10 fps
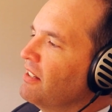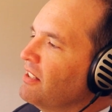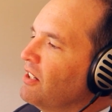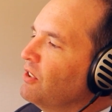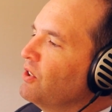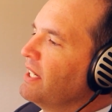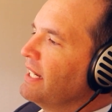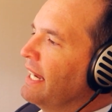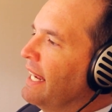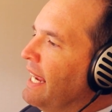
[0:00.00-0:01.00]

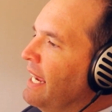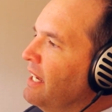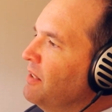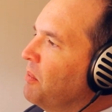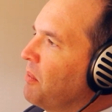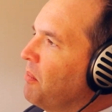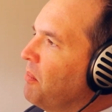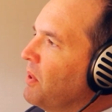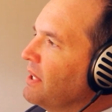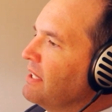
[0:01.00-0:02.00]
looking ahead,
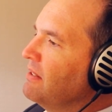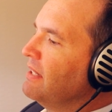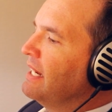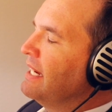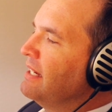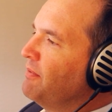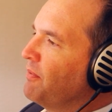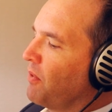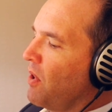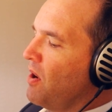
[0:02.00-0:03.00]
what do you need
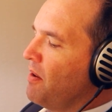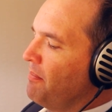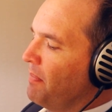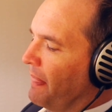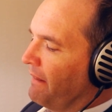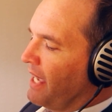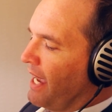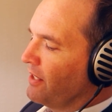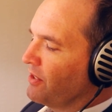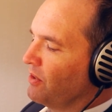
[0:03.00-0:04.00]
from
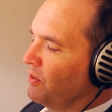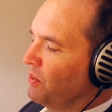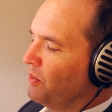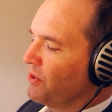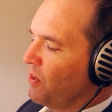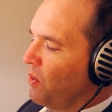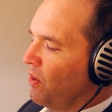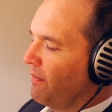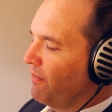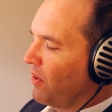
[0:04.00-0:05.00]
councils
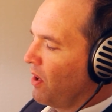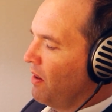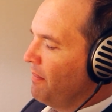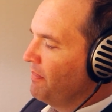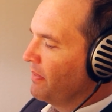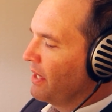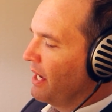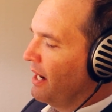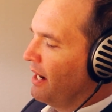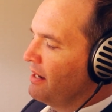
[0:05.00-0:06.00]
or from
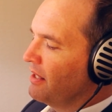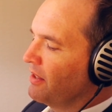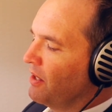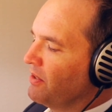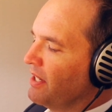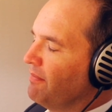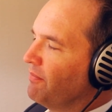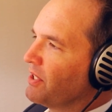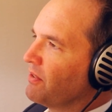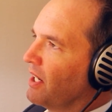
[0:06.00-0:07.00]
those
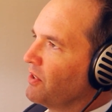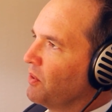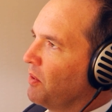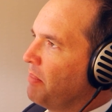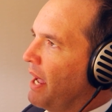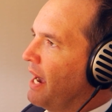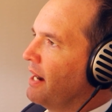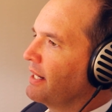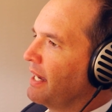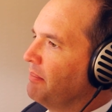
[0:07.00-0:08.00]
infrastructural
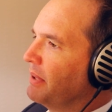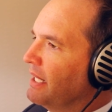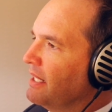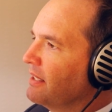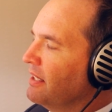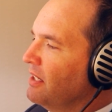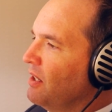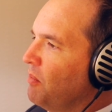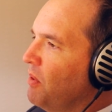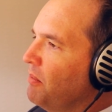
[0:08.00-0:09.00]
power companies?
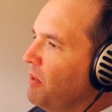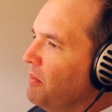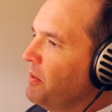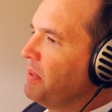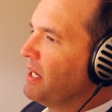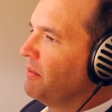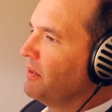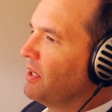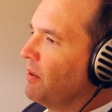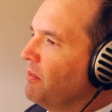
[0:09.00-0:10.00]
What would be a
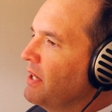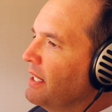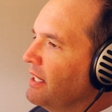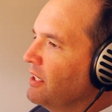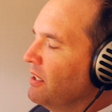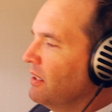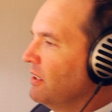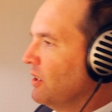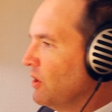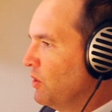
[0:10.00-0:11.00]
really
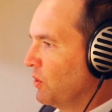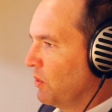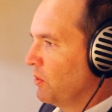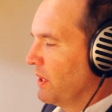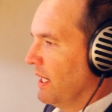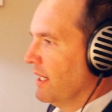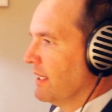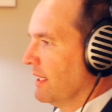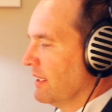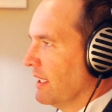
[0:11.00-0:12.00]
good
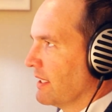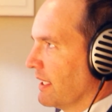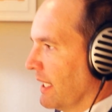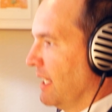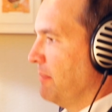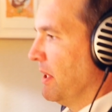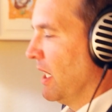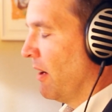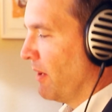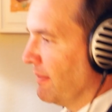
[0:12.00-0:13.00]
order that's going to keep
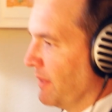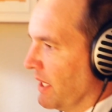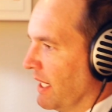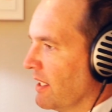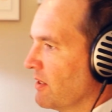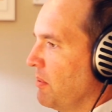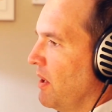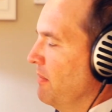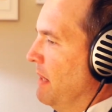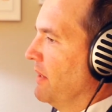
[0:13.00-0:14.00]
you going for the next
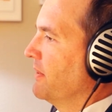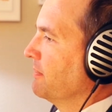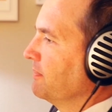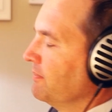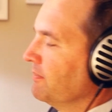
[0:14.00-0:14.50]
12 months?